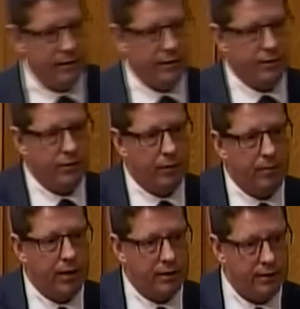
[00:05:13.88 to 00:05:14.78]
there's just no
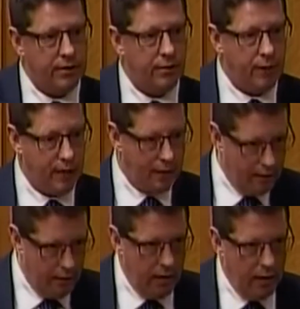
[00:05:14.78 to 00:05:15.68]
comparison to the way
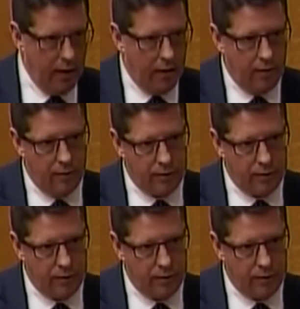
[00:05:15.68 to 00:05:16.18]
it